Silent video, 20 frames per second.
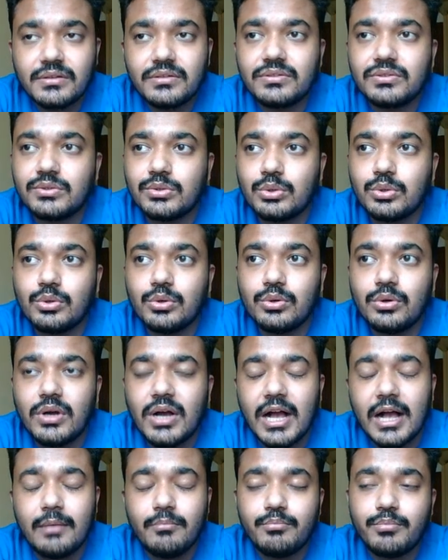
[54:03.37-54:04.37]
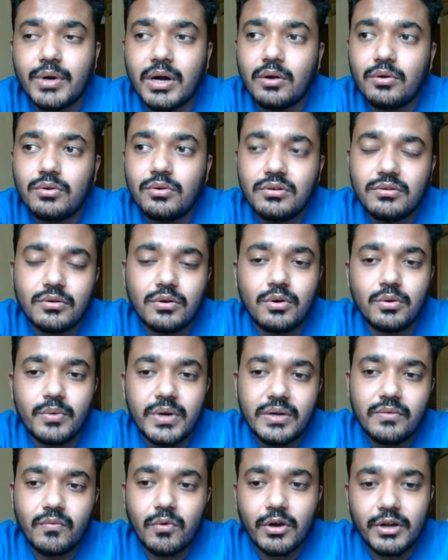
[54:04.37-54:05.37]
So I'm proud
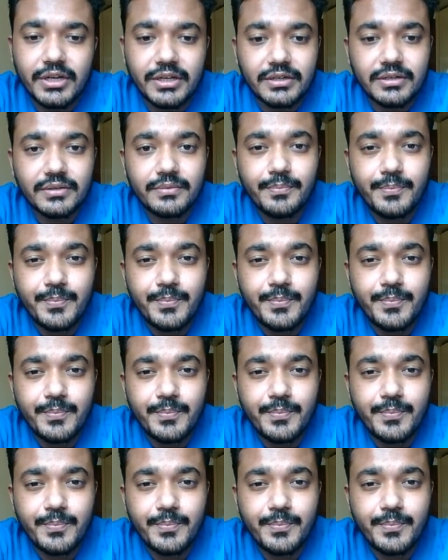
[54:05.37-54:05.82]
COVID warrior.